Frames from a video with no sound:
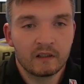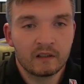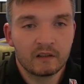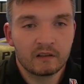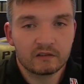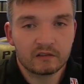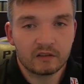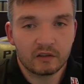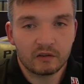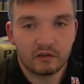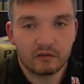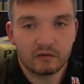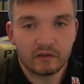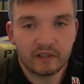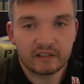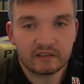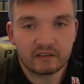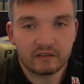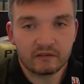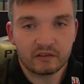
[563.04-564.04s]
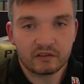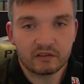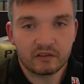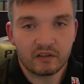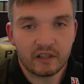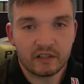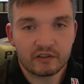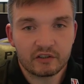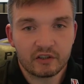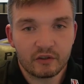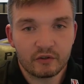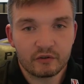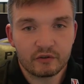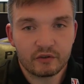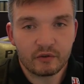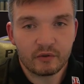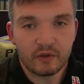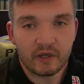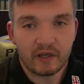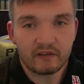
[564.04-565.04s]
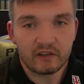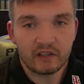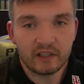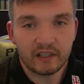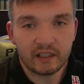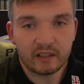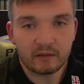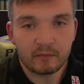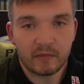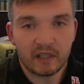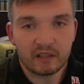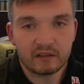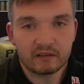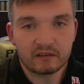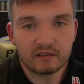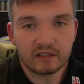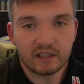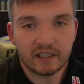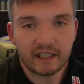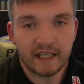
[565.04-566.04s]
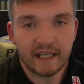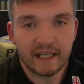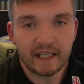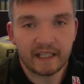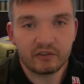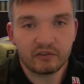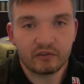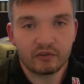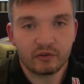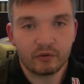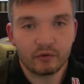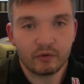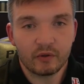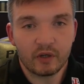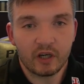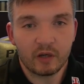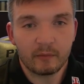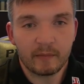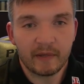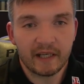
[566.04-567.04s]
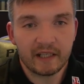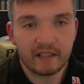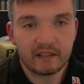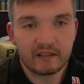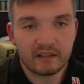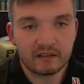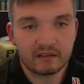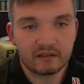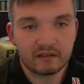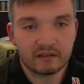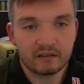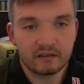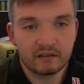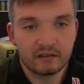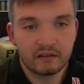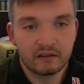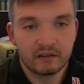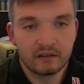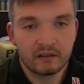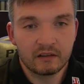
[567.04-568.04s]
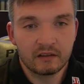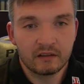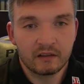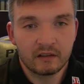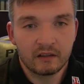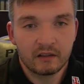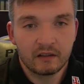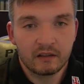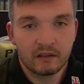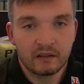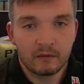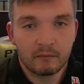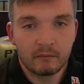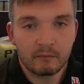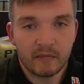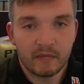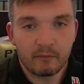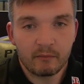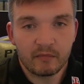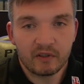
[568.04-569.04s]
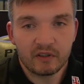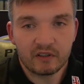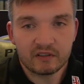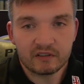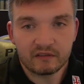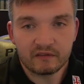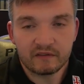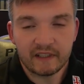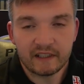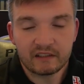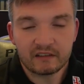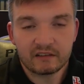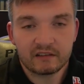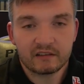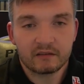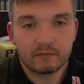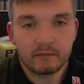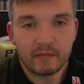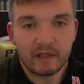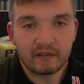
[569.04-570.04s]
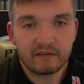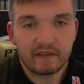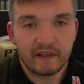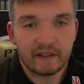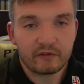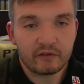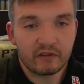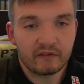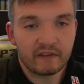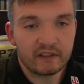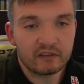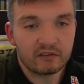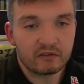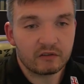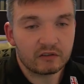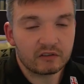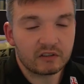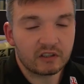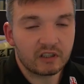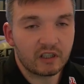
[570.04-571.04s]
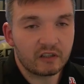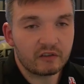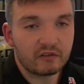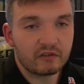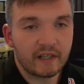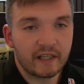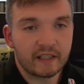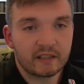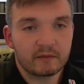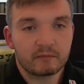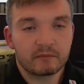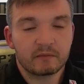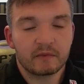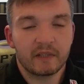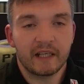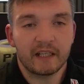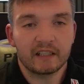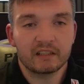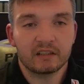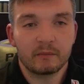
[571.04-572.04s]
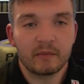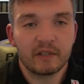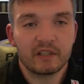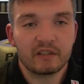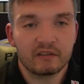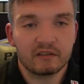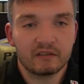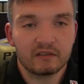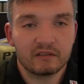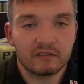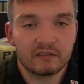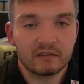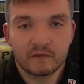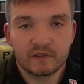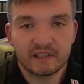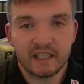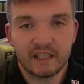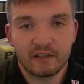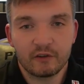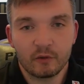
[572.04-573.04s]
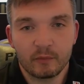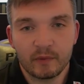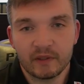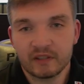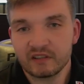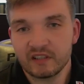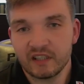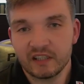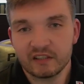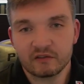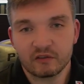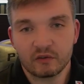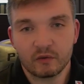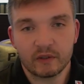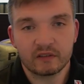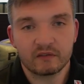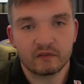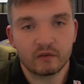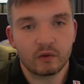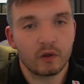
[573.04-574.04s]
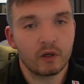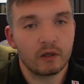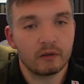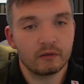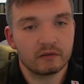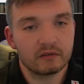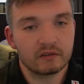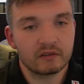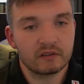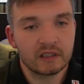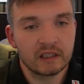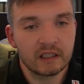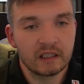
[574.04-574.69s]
So the rest of the site shows you other link buttons to get into our pages, members, events, manufacturing events across the country, exhibitions, selling your business, requests for quotes.